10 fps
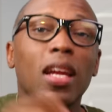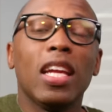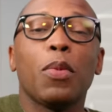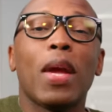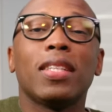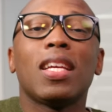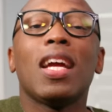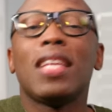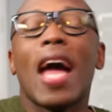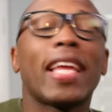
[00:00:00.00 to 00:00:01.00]
Anyways,
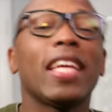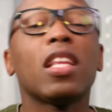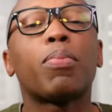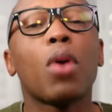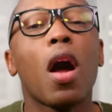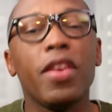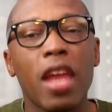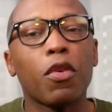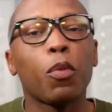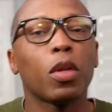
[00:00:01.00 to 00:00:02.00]
Nike and LeBron
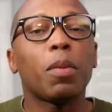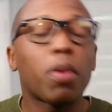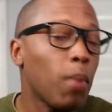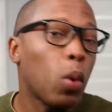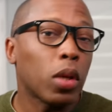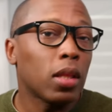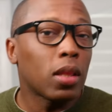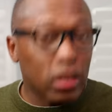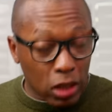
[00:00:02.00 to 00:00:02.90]
never really promoted the